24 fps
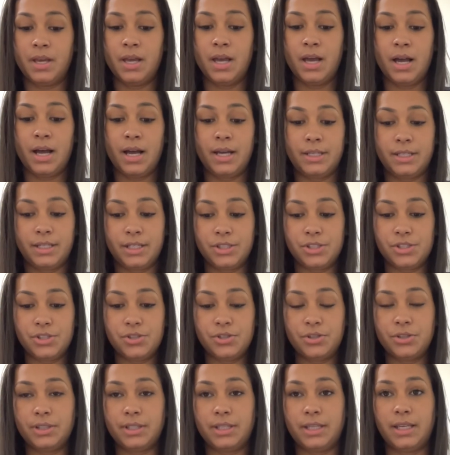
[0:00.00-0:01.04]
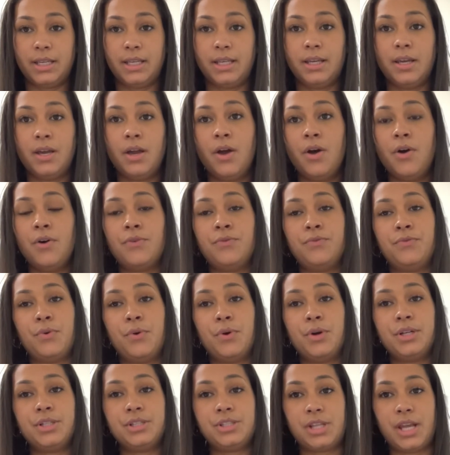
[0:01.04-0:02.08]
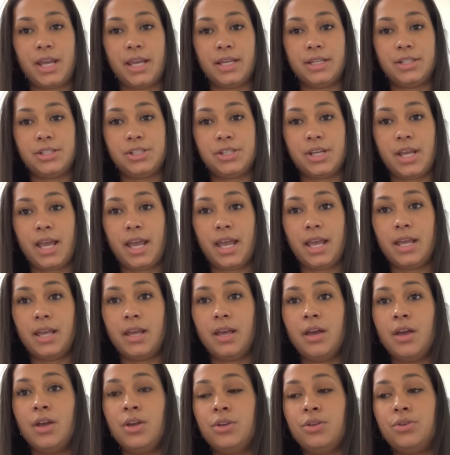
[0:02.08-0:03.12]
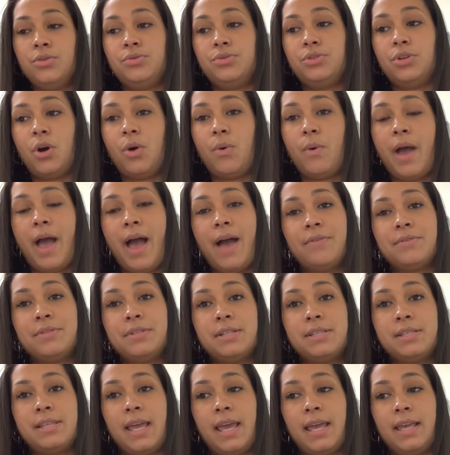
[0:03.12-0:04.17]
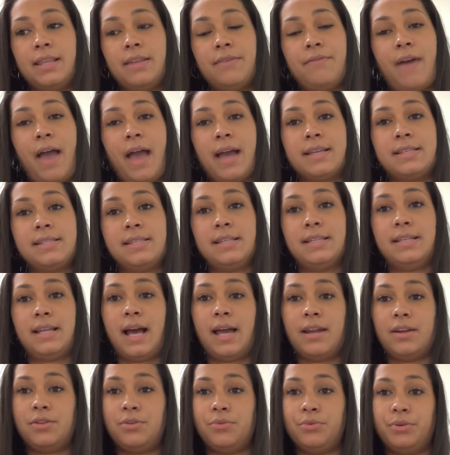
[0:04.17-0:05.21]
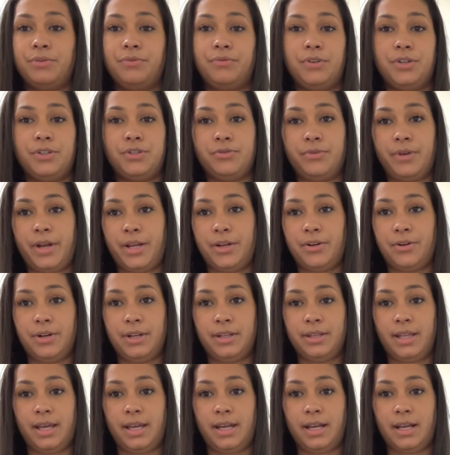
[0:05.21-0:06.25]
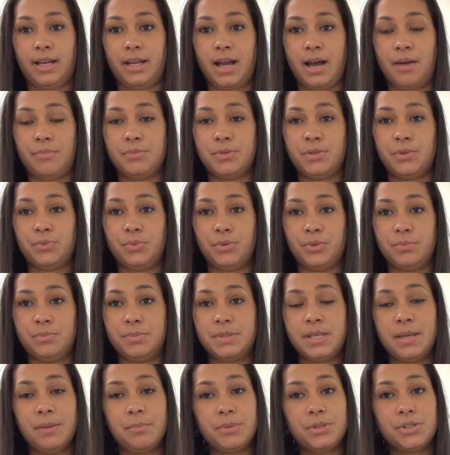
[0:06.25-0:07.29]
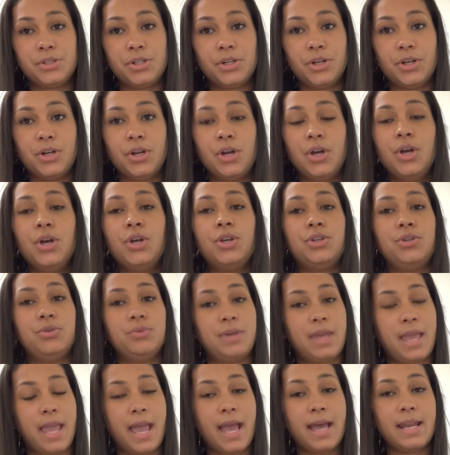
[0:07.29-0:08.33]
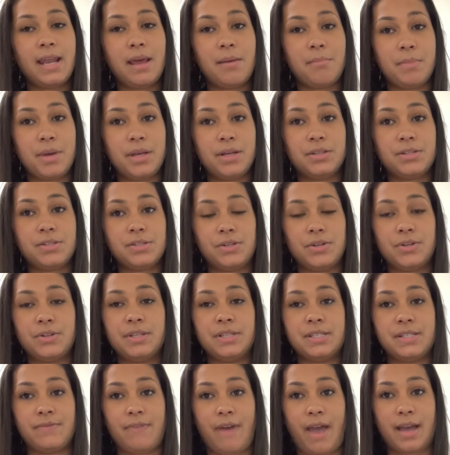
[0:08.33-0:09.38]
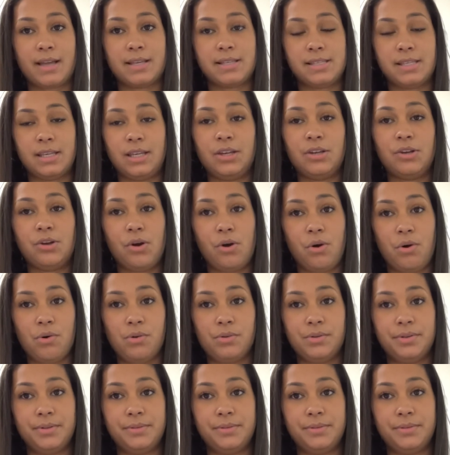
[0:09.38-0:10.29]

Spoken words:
Additionally, for J&J, you don't have to take the vaccine out of the refrigerator and let it come to room temperature. You can administer this vaccine cold.